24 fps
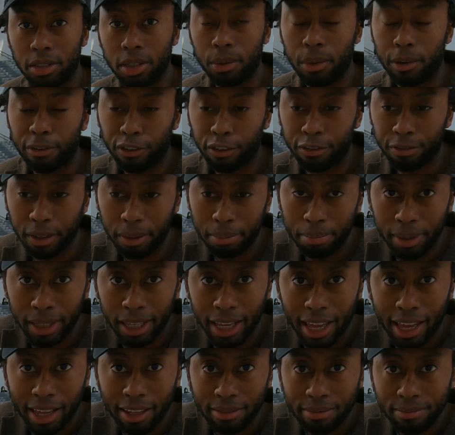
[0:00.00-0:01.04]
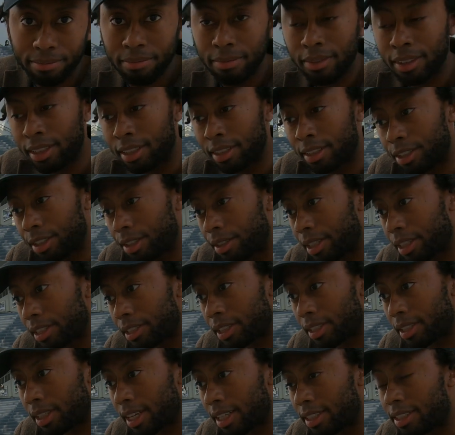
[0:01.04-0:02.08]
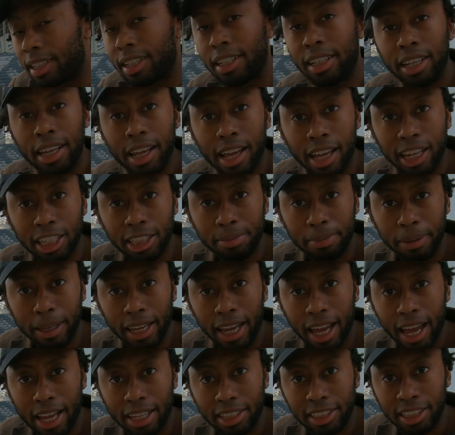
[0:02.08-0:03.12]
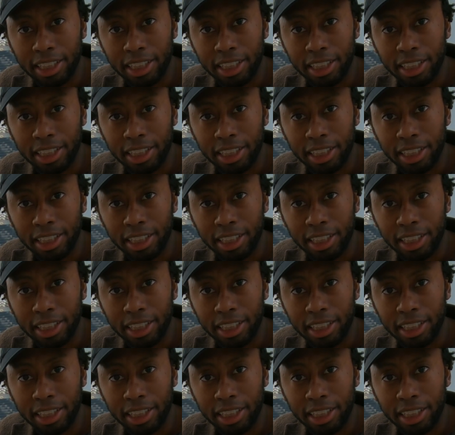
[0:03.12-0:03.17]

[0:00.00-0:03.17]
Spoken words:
So with a VPN, good internet, and his big ass